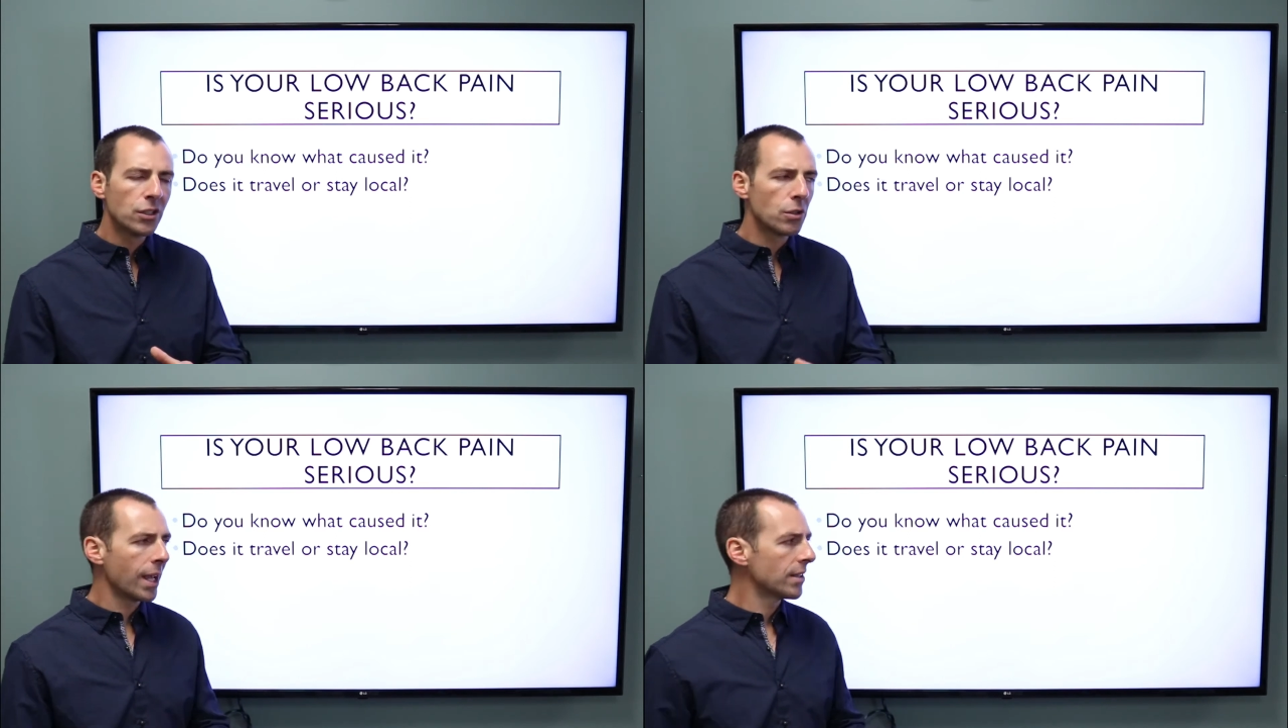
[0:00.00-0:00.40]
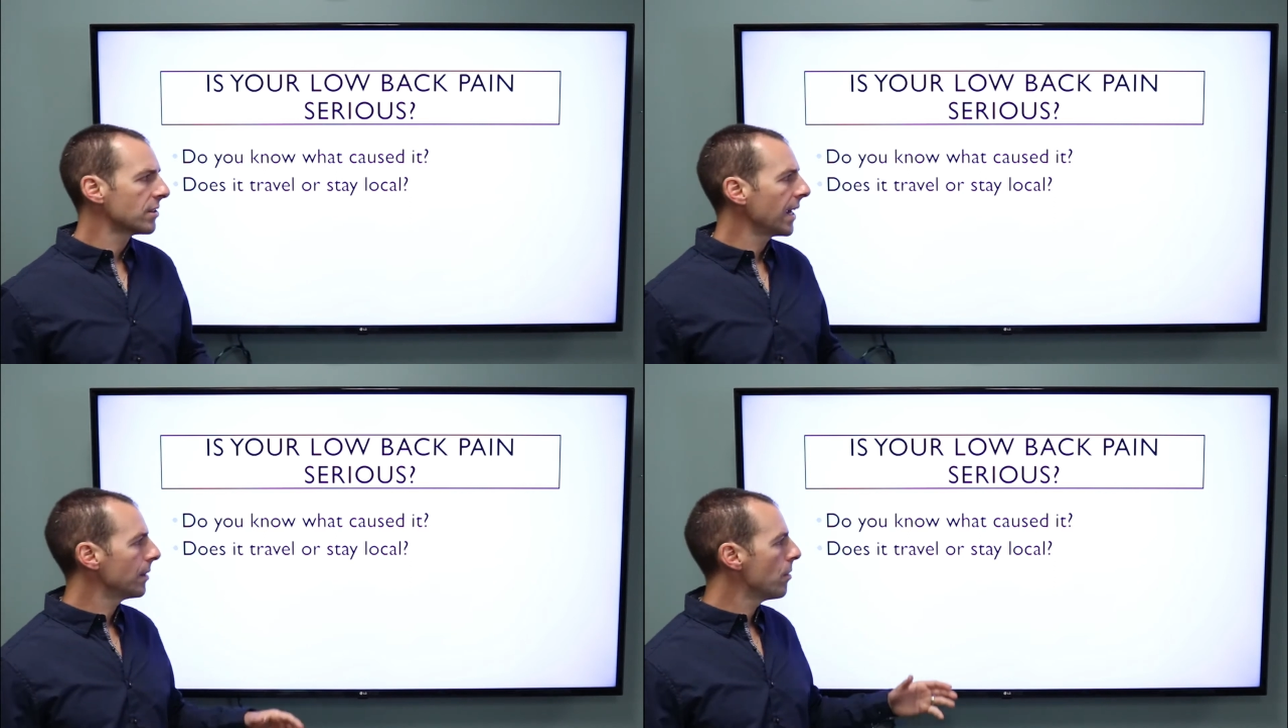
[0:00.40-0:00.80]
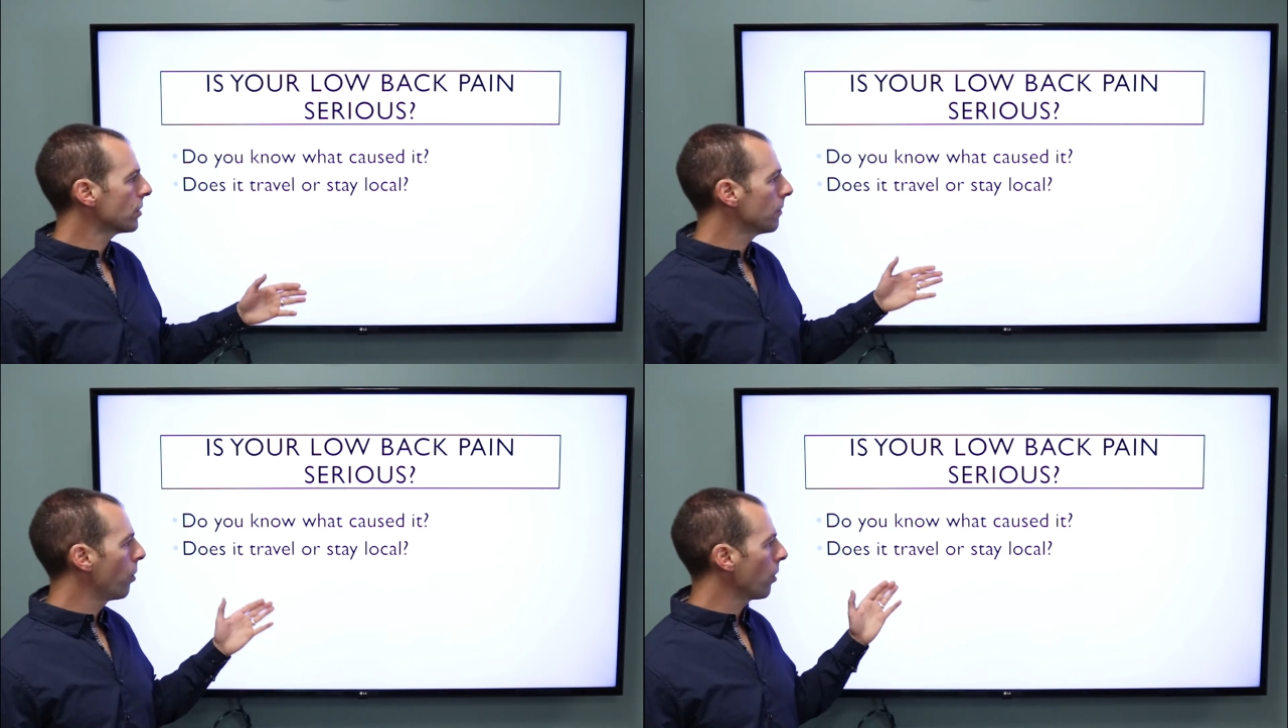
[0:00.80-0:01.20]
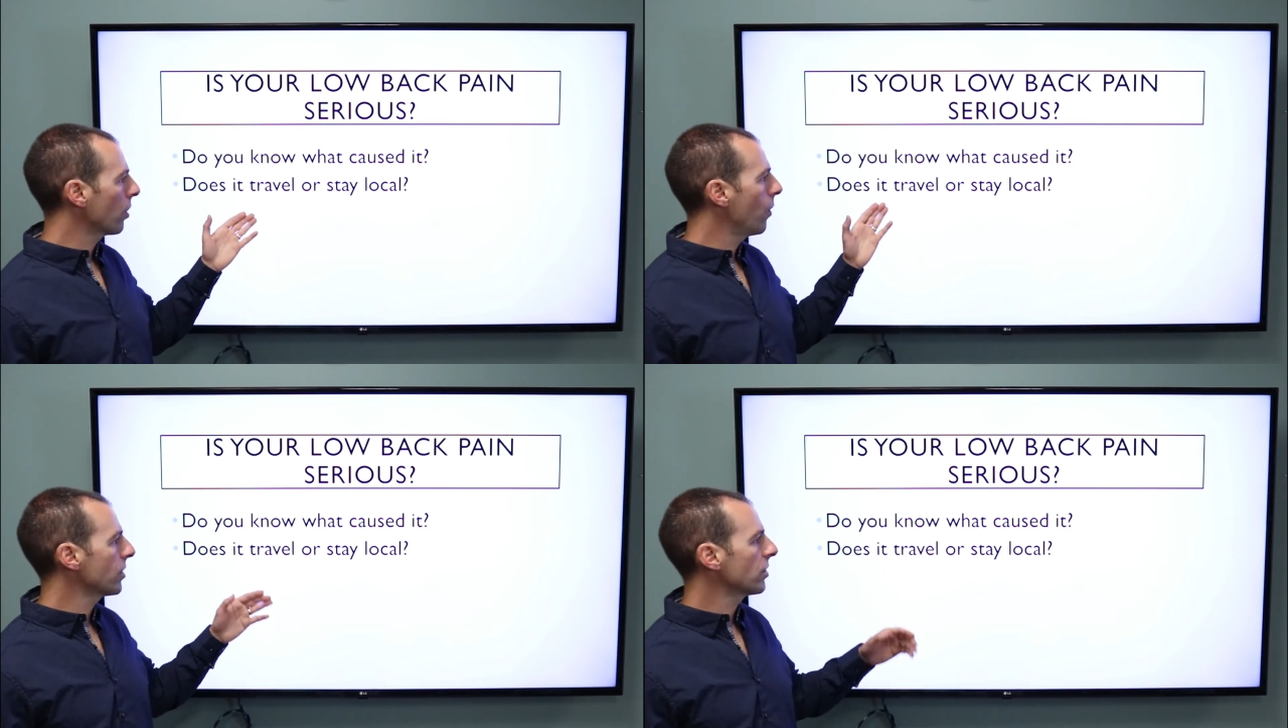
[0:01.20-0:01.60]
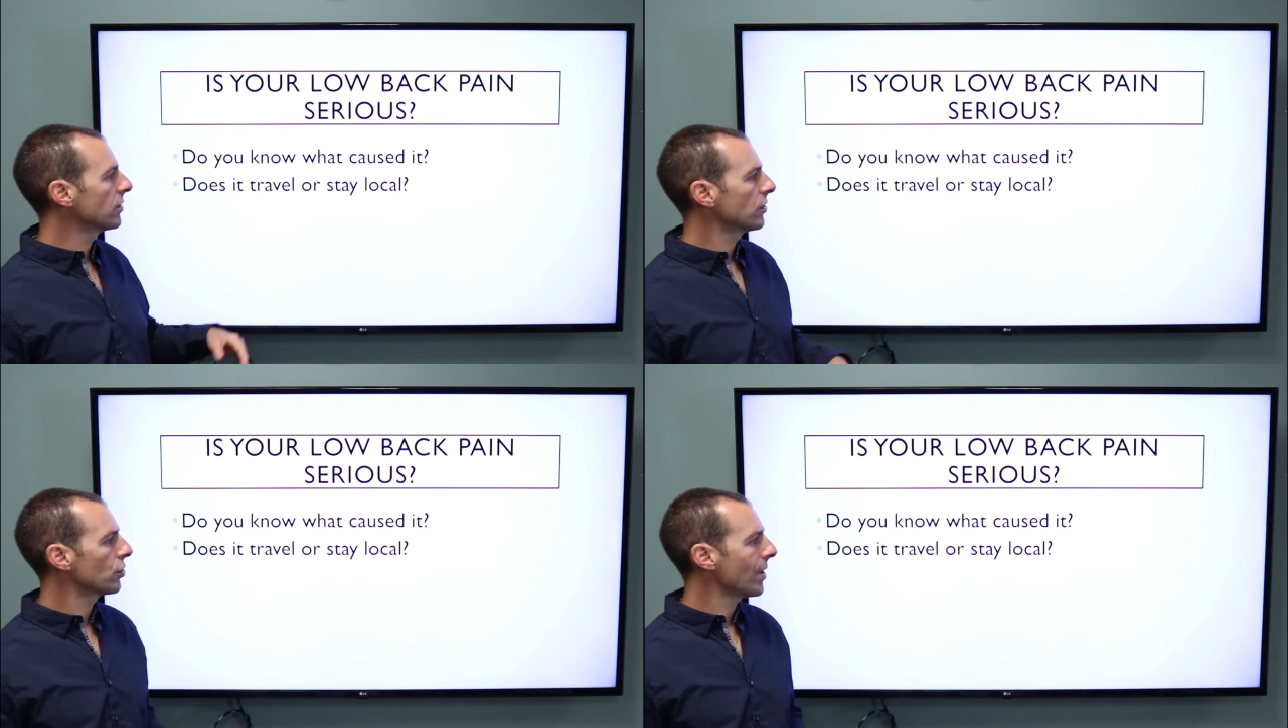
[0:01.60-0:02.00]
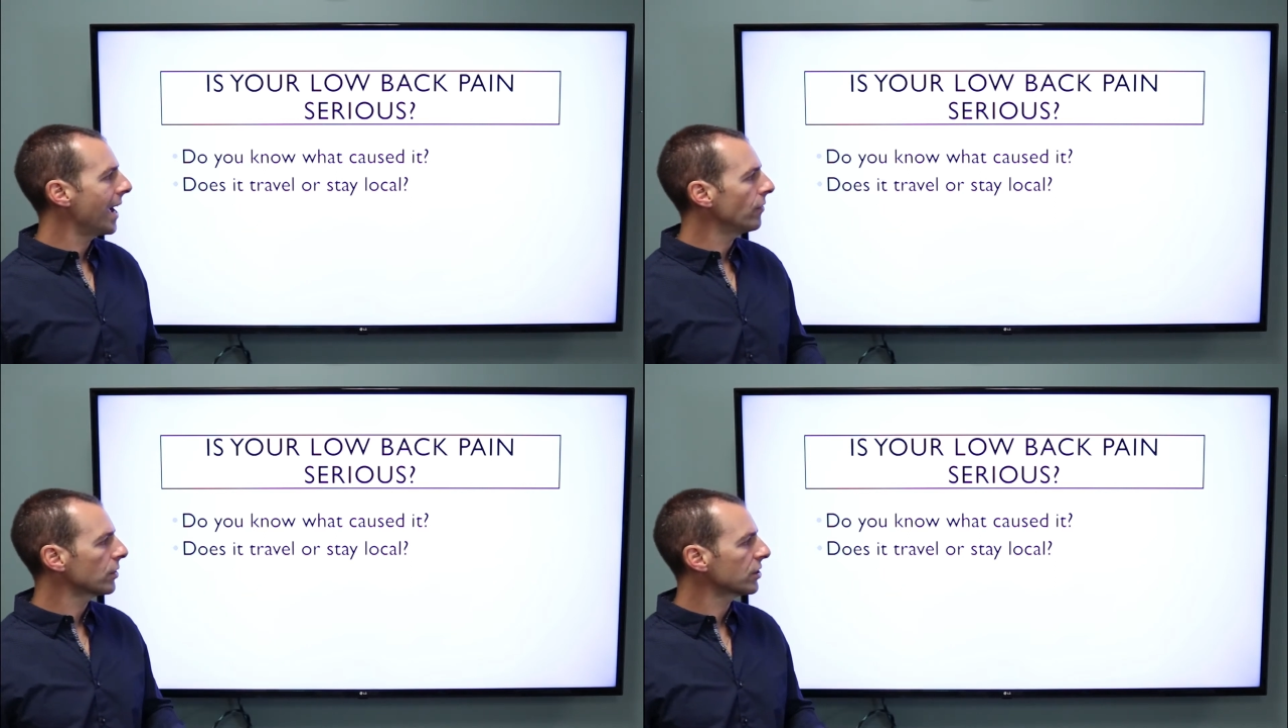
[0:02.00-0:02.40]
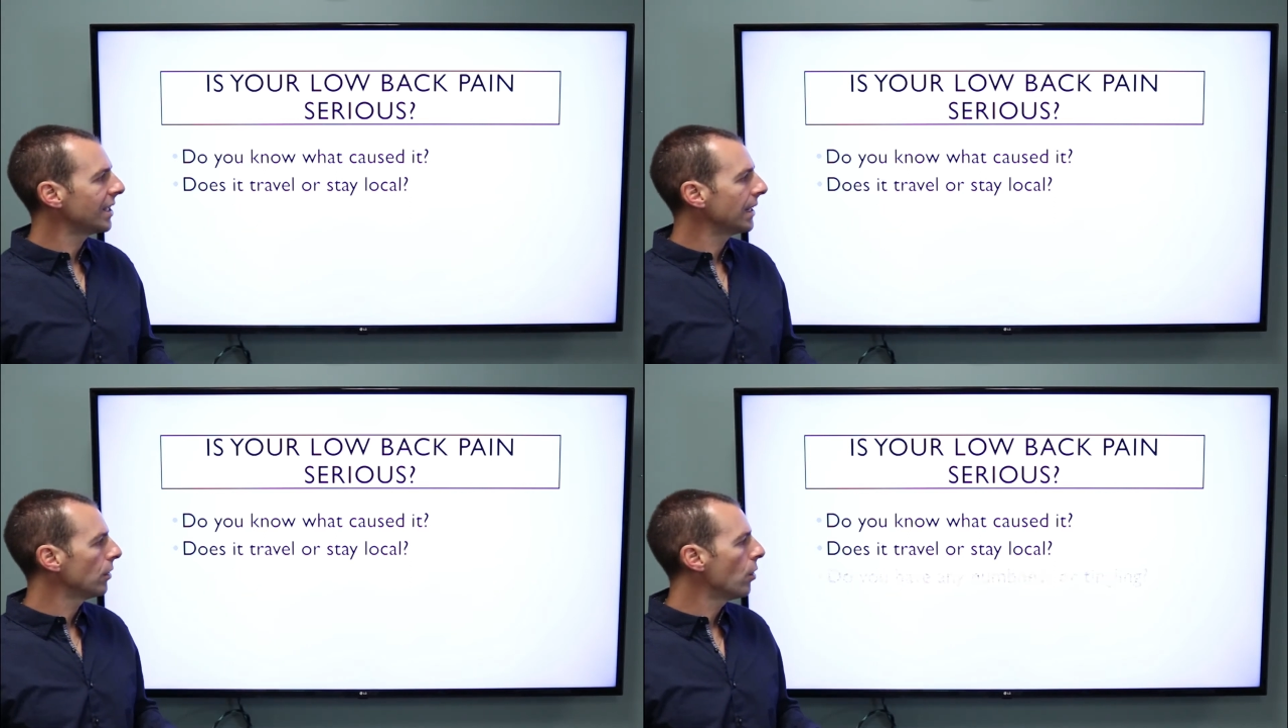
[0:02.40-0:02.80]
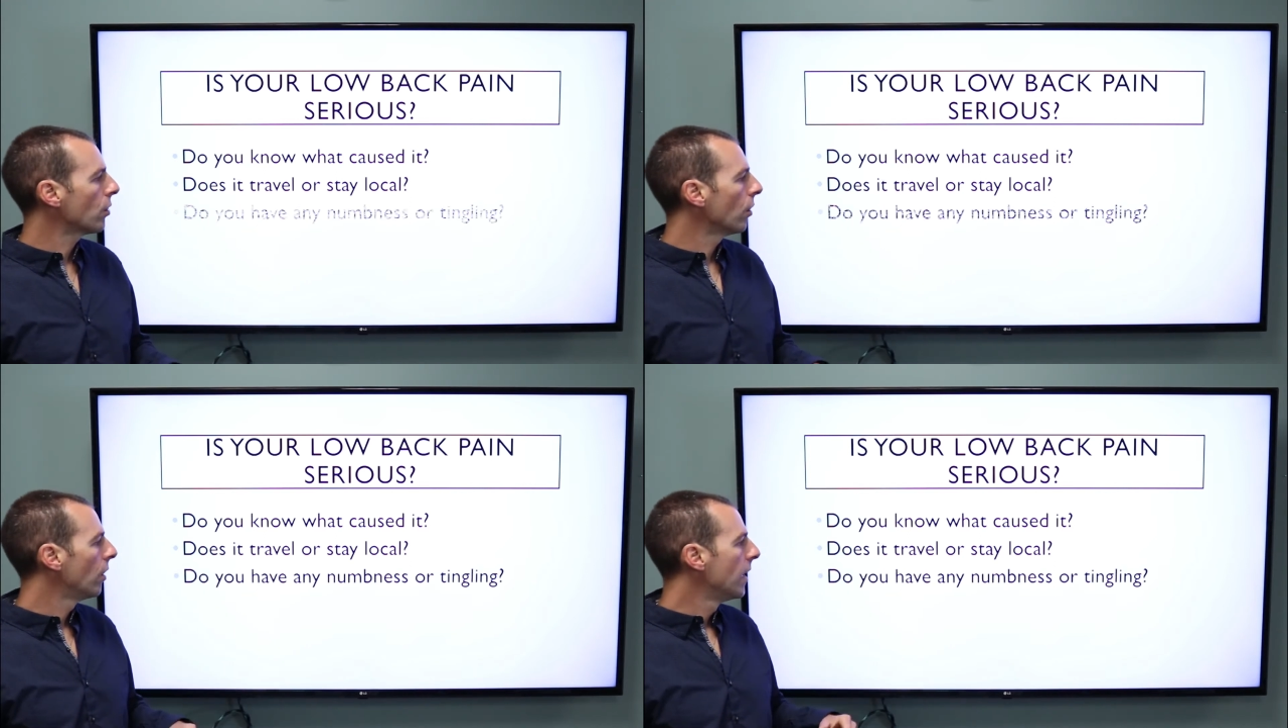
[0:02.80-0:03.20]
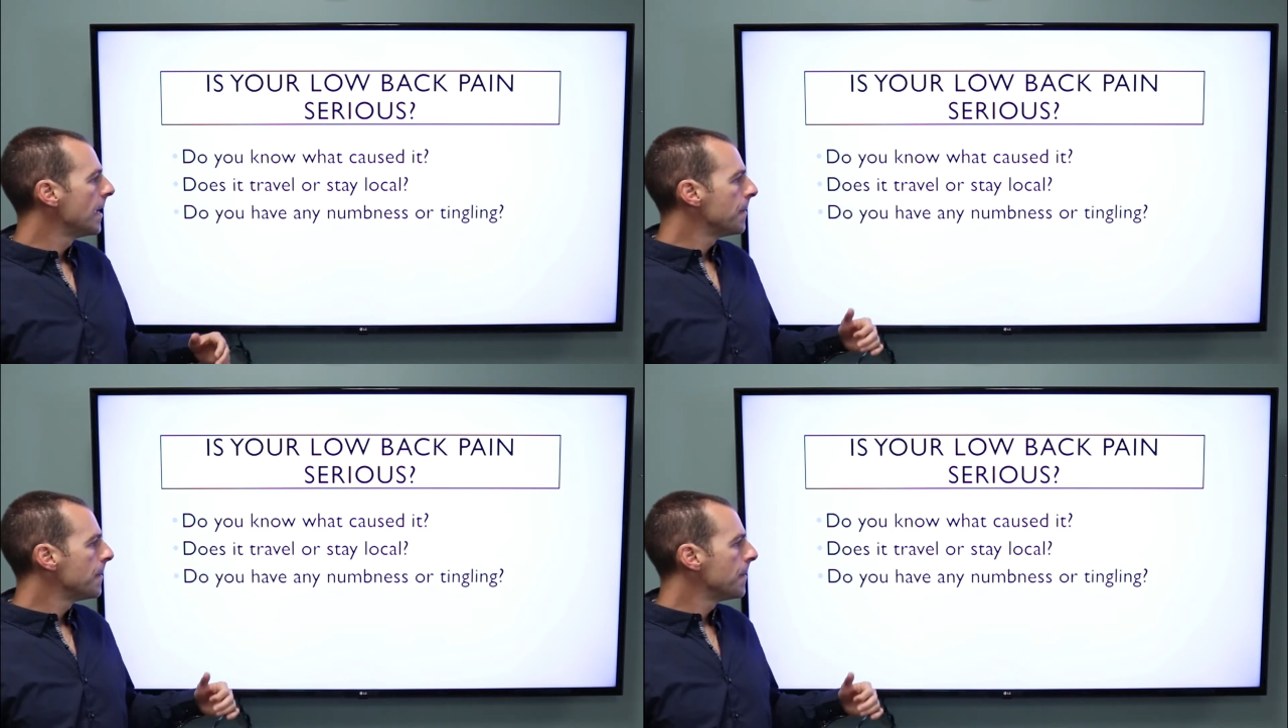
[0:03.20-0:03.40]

So again, second most important question, is it travel or stay local?